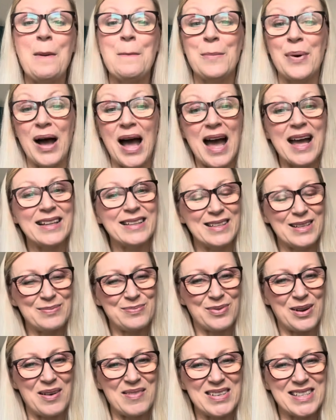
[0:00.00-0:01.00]
I
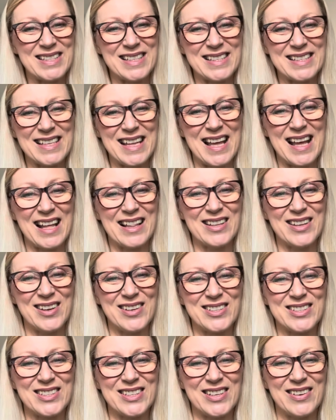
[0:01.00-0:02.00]
did promise to say
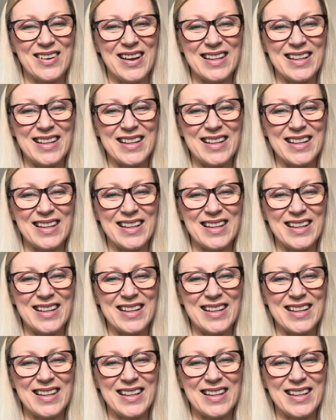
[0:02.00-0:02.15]
hello to you.